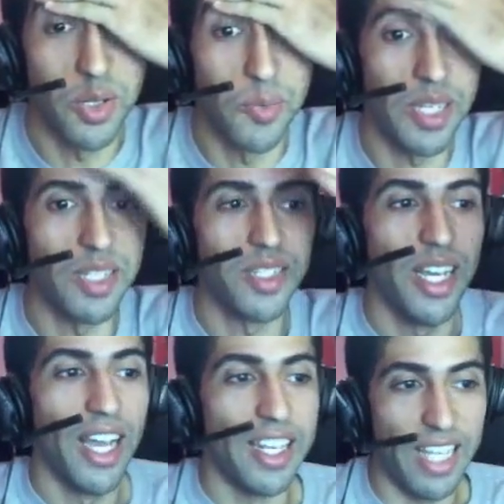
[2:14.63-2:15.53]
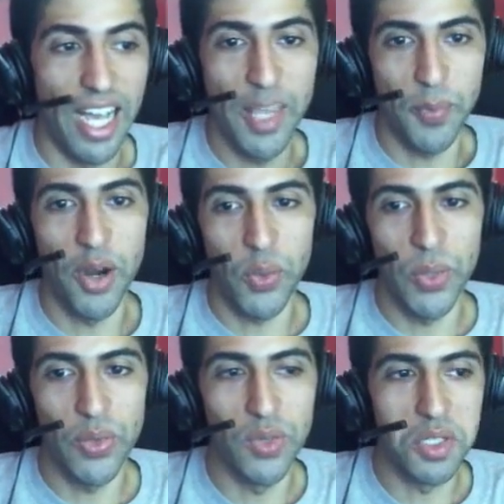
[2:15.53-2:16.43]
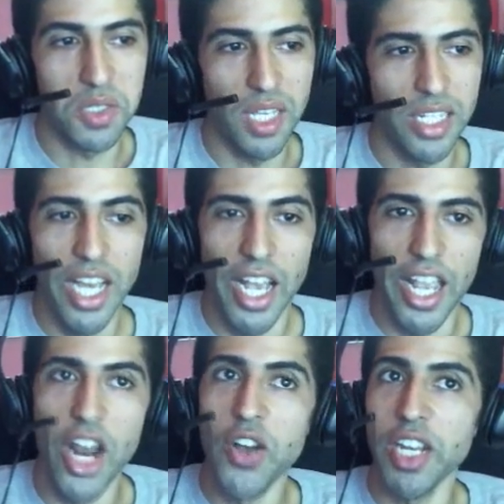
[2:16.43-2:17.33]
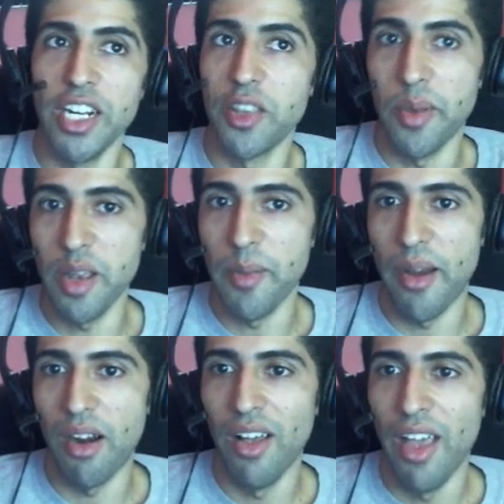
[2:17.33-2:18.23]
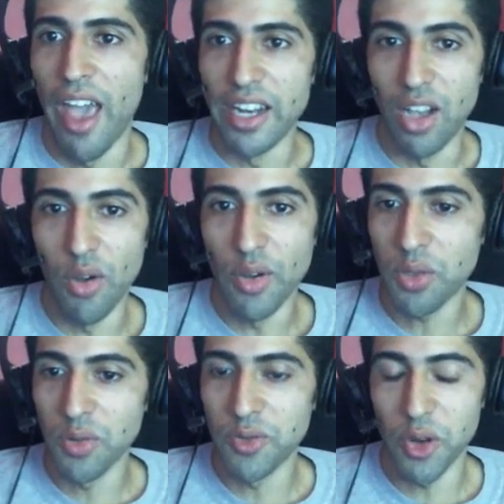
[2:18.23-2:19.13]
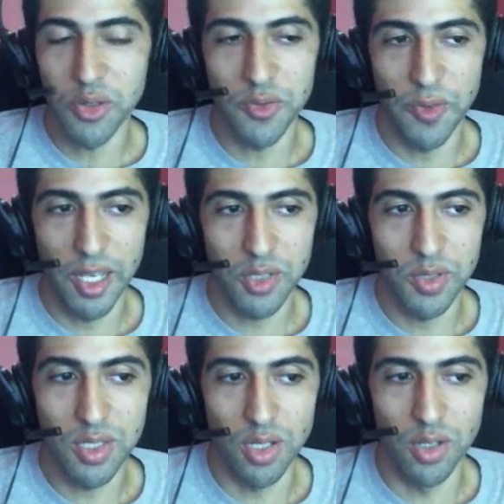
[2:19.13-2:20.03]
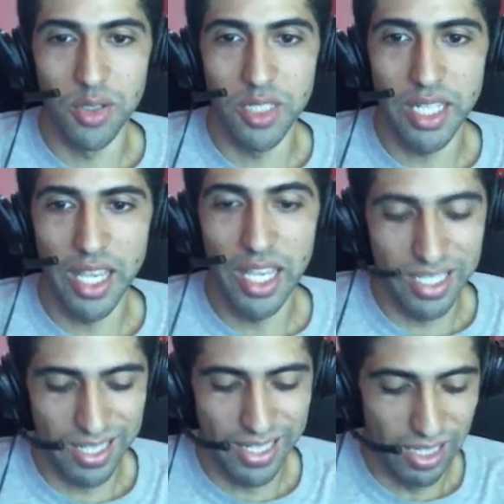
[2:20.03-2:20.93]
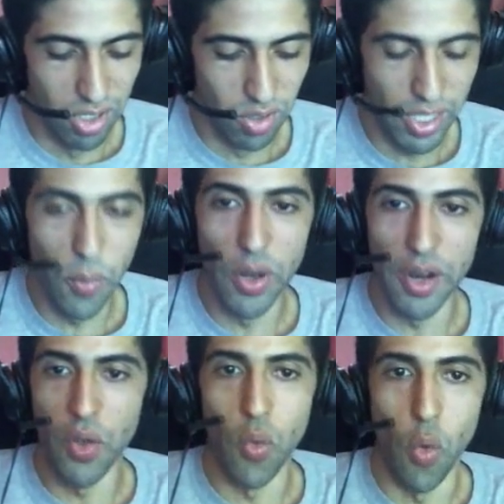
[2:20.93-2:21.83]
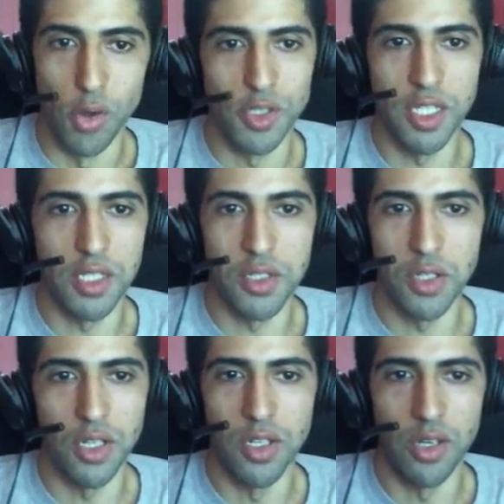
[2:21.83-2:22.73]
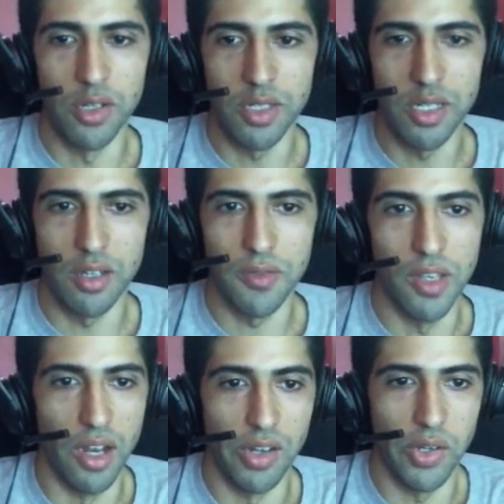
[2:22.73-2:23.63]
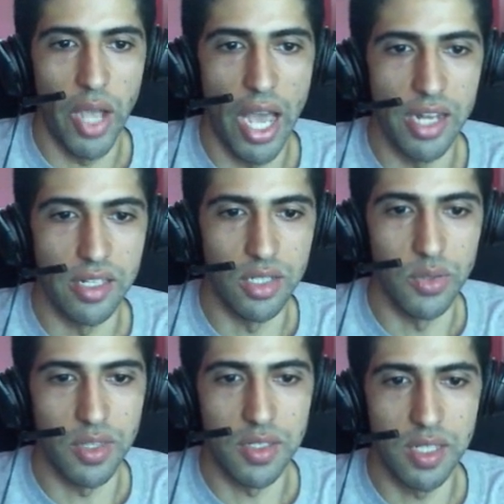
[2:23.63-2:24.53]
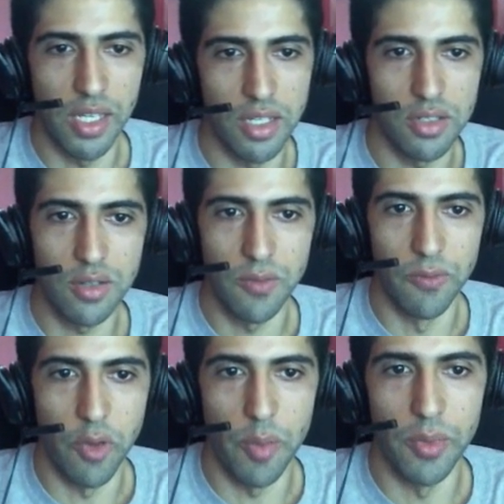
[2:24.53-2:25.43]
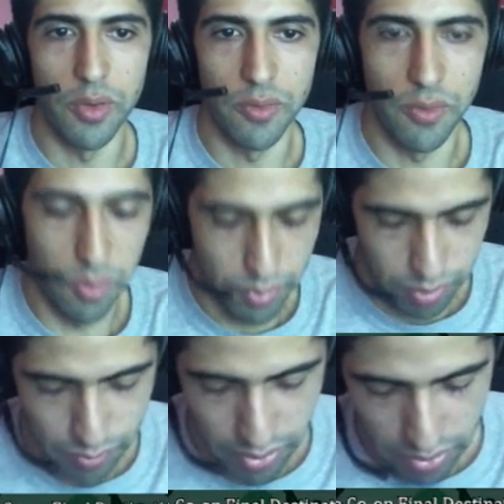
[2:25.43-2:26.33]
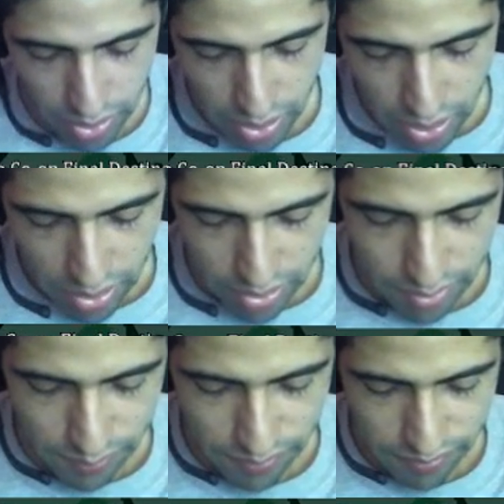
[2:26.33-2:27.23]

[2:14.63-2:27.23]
because dying partway through the stage, you don't get another buddy barrel, and going through Frozen Factory solo DK is like literally one of the worst things you can do to yourself. You don't know how to deal with the stage for the most part. I